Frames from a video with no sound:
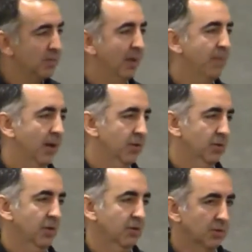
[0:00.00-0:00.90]
make better
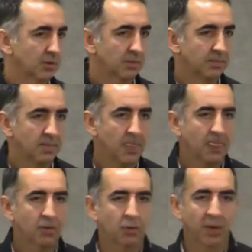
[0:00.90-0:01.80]
decisions
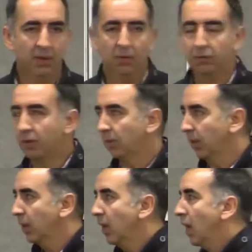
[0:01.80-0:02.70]
so we can move
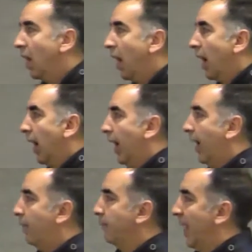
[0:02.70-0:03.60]
forward.
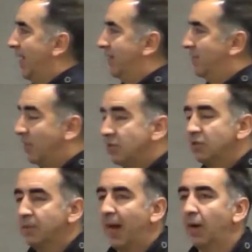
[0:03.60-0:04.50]
And
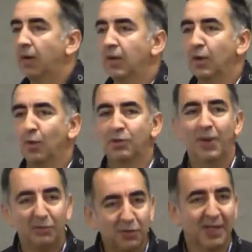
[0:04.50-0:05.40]
decisions about what's
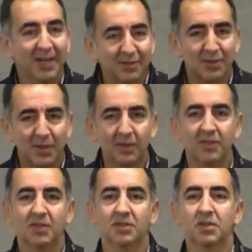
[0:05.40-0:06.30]
best for the customer,
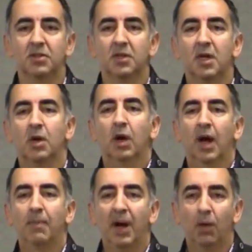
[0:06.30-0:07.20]
decisions
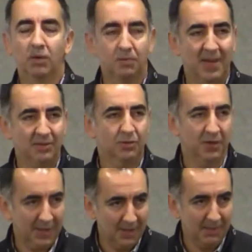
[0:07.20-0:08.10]
about what's best for
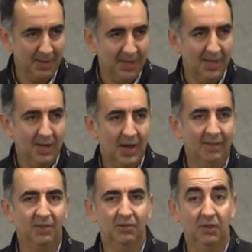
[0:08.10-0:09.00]
the company,
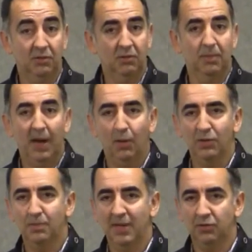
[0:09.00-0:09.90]
not decisions about
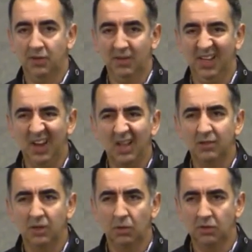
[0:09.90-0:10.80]
what's best for the
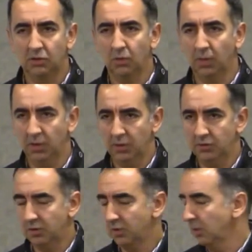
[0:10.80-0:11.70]
technology, which is what we
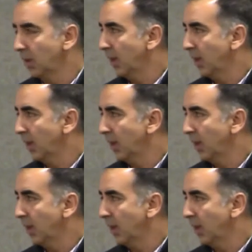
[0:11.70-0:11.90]
used to do